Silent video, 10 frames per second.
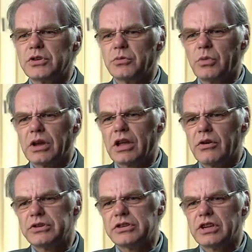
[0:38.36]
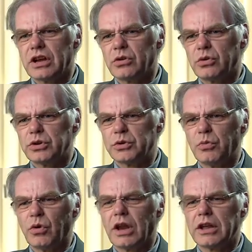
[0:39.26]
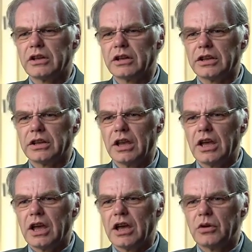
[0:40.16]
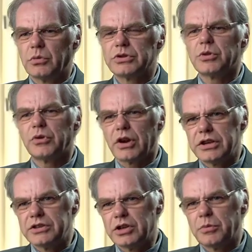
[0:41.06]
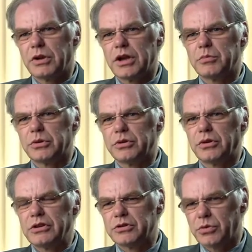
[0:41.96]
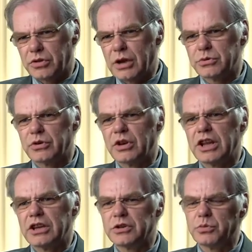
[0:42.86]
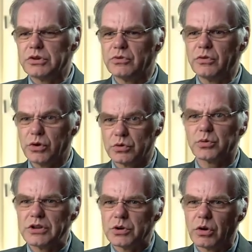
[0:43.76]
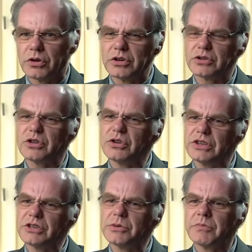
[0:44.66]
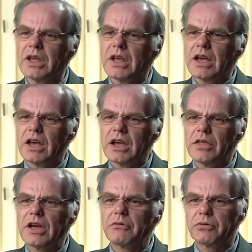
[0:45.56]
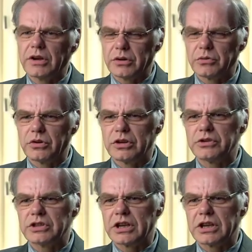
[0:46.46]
that make errors in diagnosis more likely were summarised in a paper in 2008 which reviewed 21 studies. And that found that